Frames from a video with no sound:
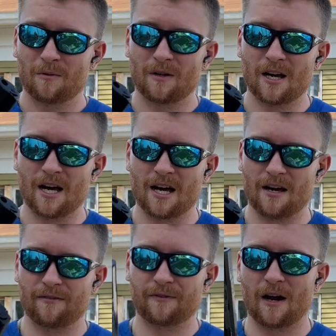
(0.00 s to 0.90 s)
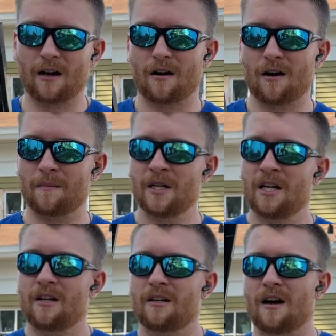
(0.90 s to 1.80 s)
firearm,
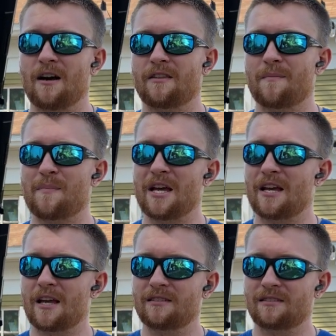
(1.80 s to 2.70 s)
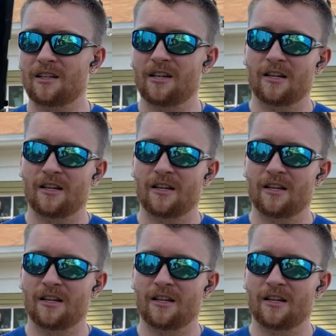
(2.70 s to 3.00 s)
not the biggest